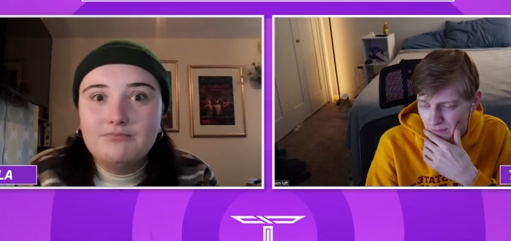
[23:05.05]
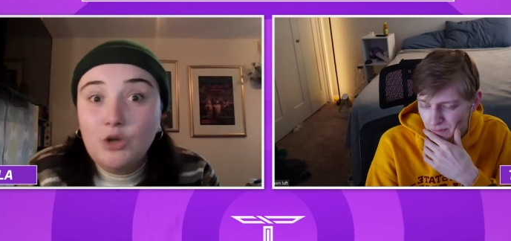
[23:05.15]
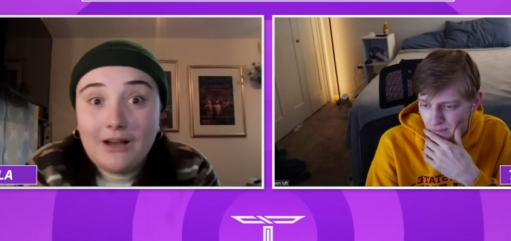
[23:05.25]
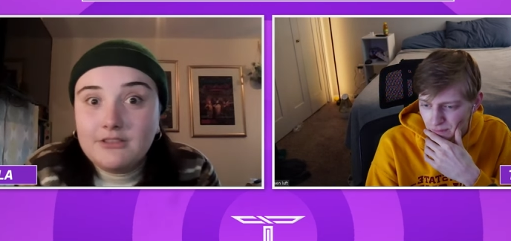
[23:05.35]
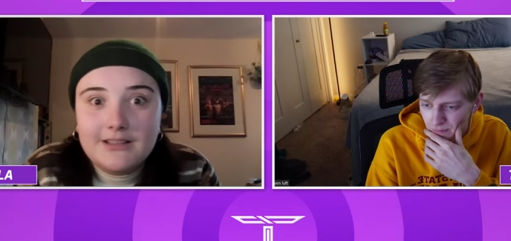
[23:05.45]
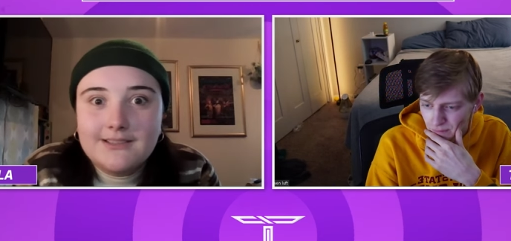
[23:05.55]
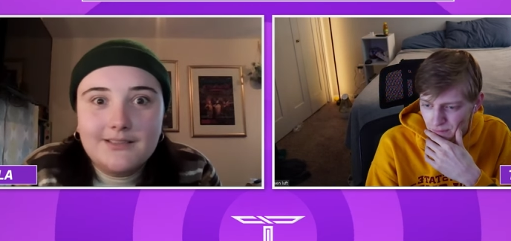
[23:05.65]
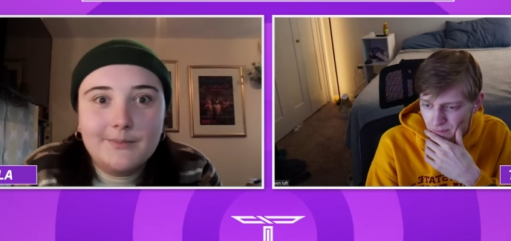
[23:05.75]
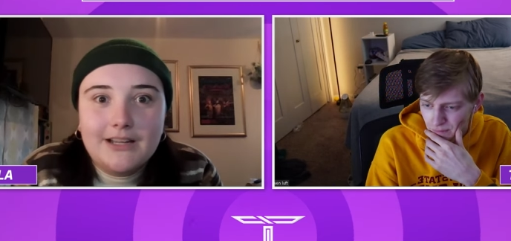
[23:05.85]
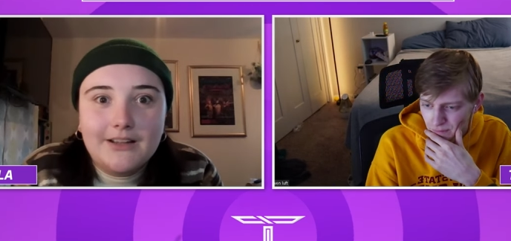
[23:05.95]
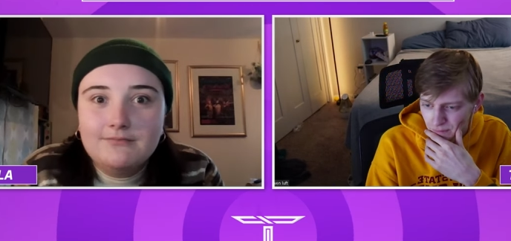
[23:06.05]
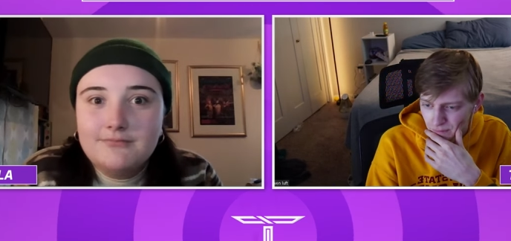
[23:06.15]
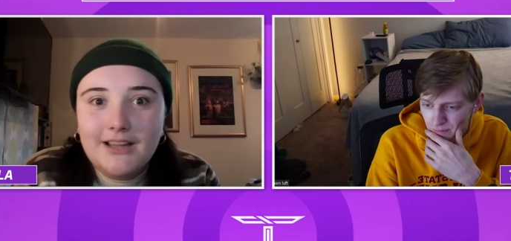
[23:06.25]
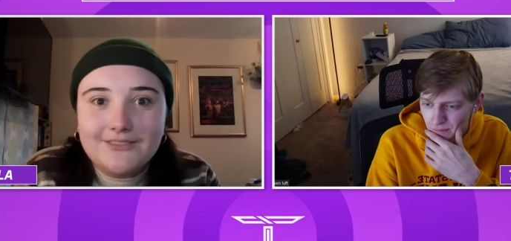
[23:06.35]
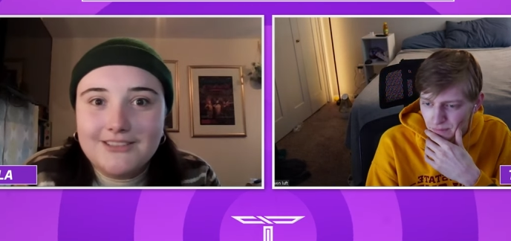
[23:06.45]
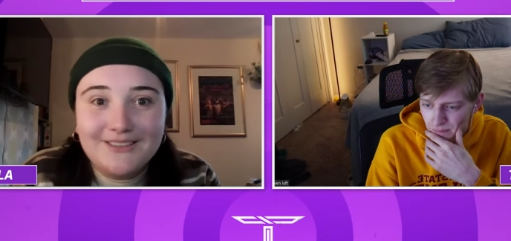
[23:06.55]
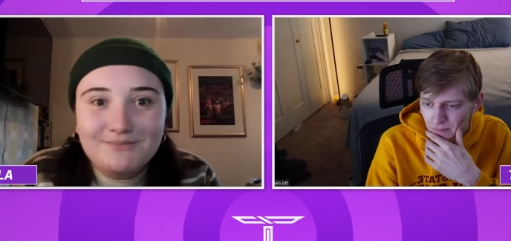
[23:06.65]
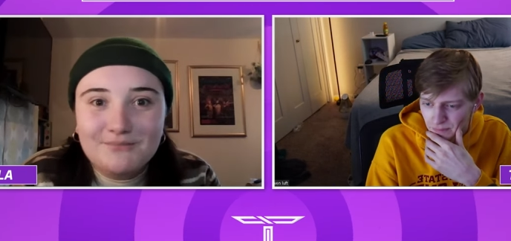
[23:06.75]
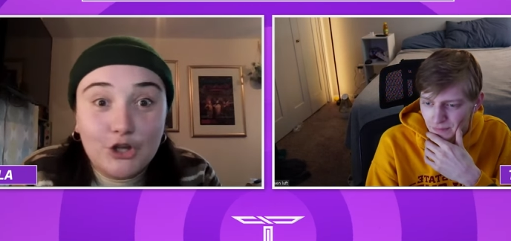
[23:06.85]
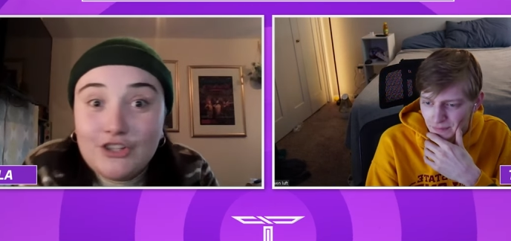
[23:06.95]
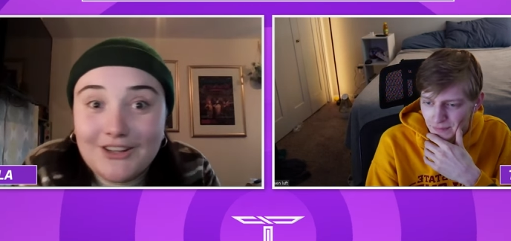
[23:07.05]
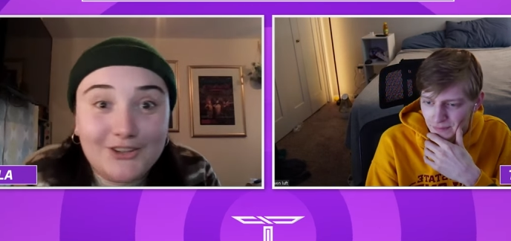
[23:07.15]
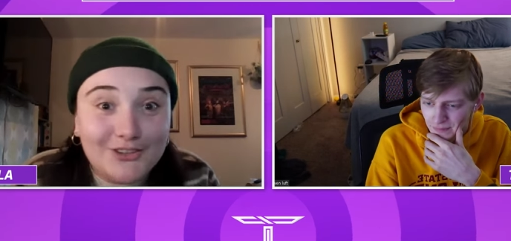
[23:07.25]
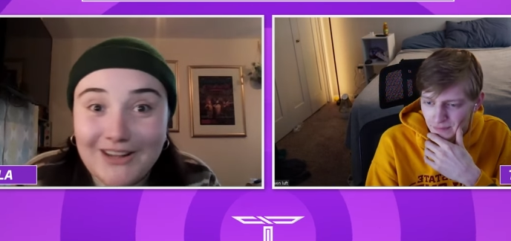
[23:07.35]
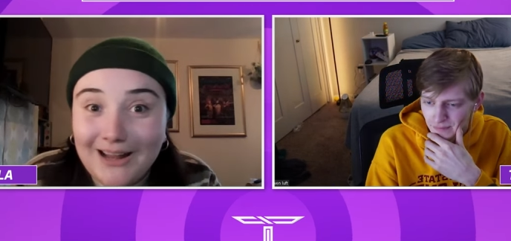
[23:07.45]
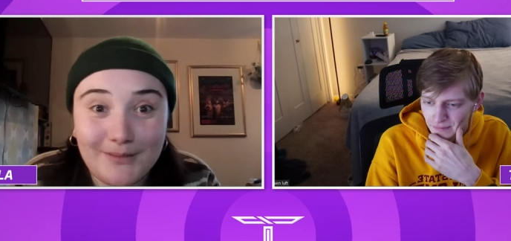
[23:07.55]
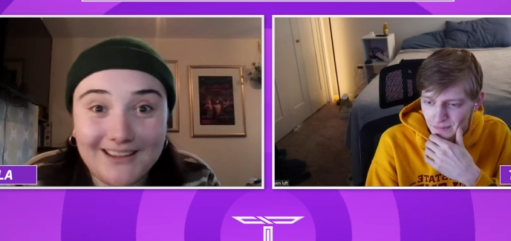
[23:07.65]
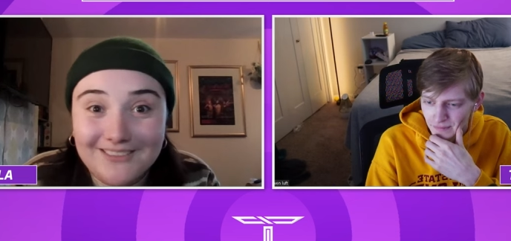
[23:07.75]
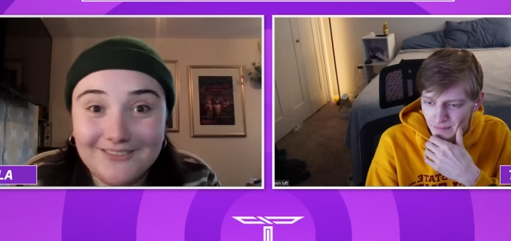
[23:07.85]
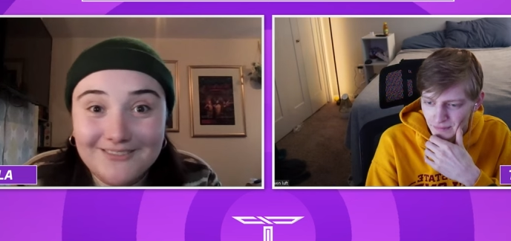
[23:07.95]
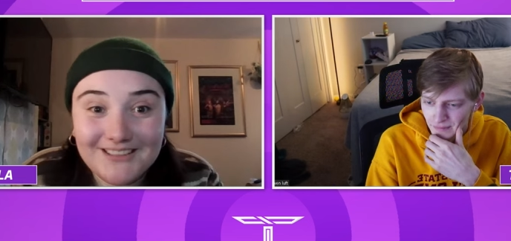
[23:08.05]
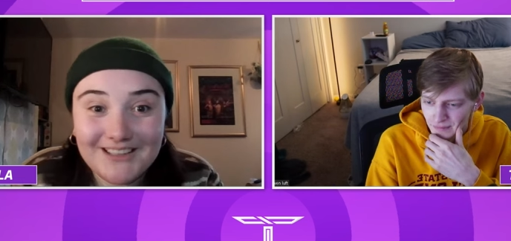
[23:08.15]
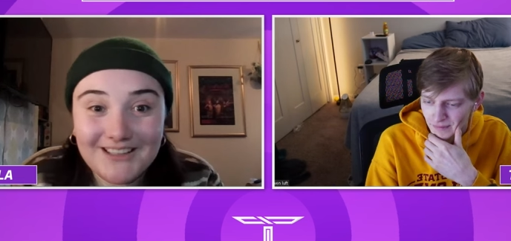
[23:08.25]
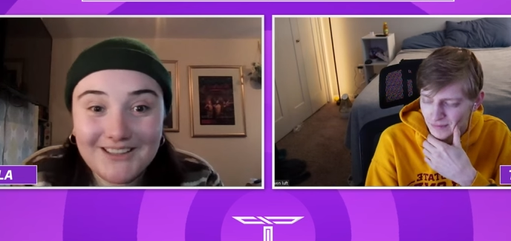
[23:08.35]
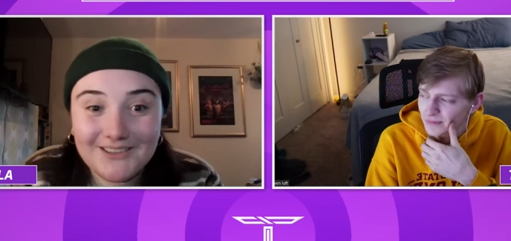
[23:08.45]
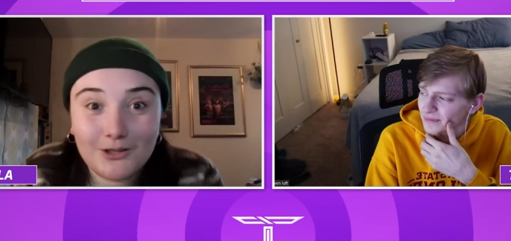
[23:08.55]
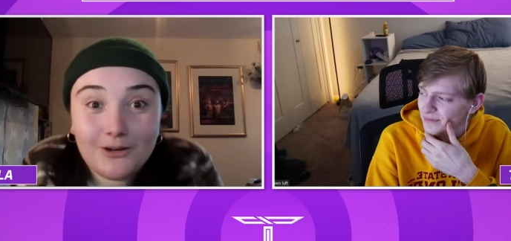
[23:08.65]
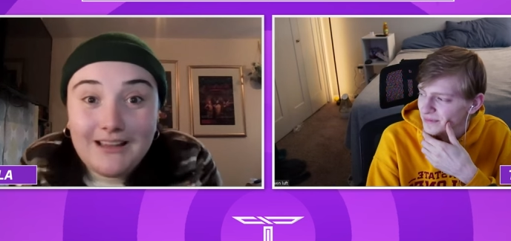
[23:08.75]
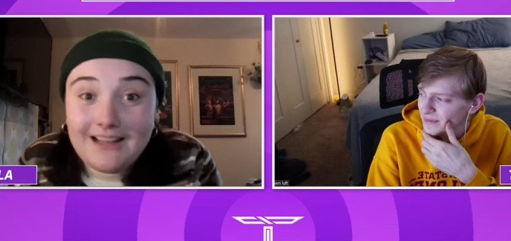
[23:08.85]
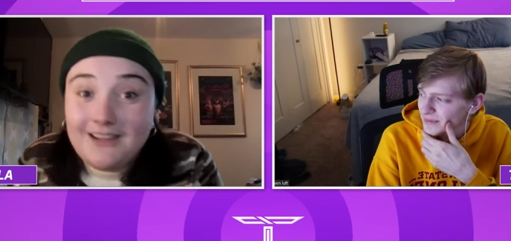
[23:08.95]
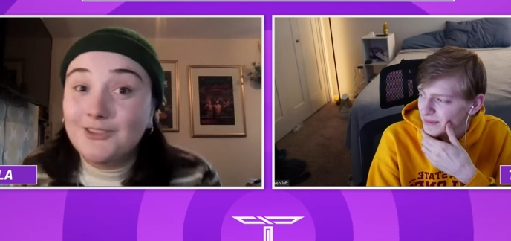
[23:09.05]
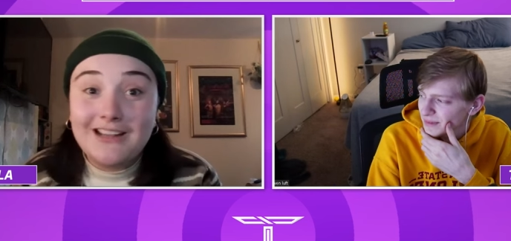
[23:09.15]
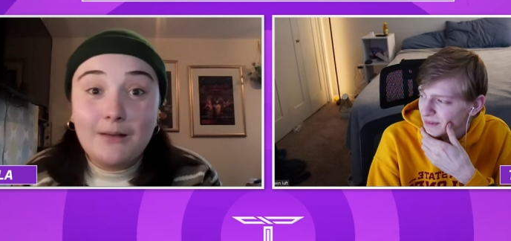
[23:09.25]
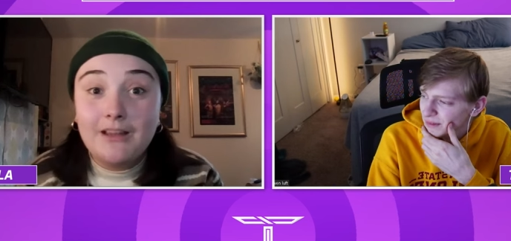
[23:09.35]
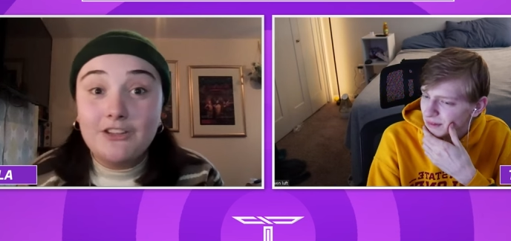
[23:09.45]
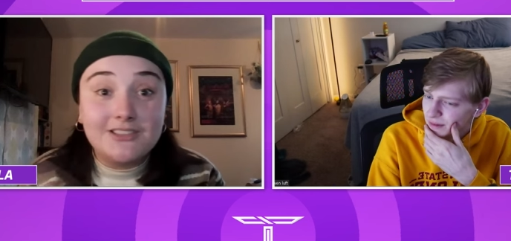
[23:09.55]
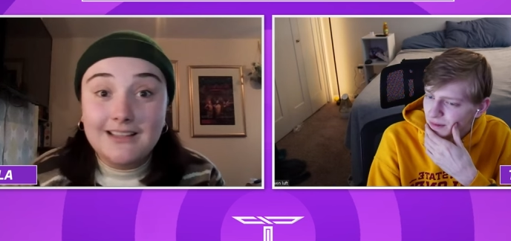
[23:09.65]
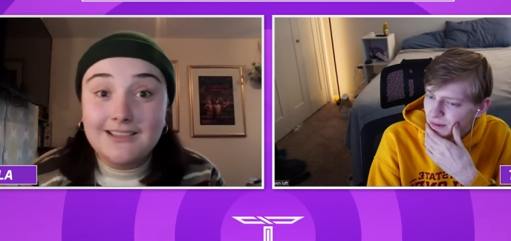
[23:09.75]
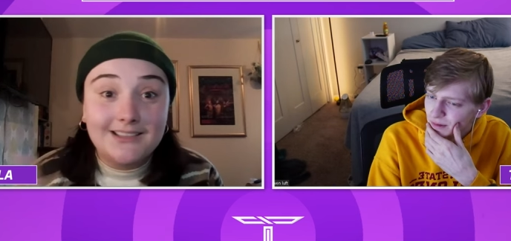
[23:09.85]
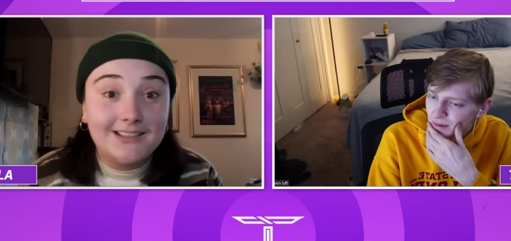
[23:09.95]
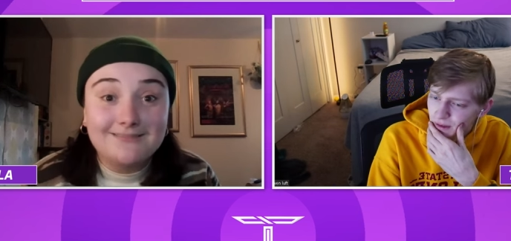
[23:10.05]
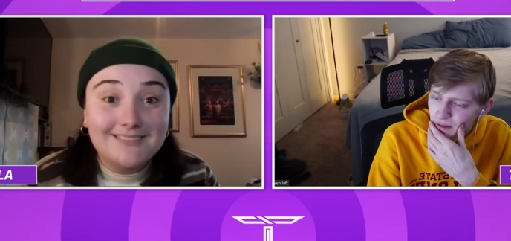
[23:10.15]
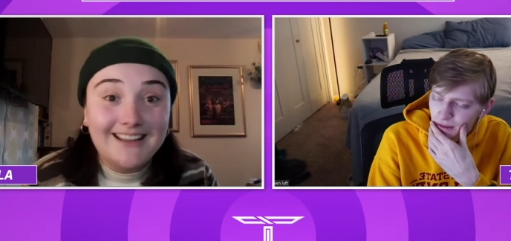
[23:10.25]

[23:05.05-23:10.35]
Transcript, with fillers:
Speaker 1: You have to listen to me now. You have you learn to understand me. Mm-hmm. Sorry, you can't understand me. Just listen.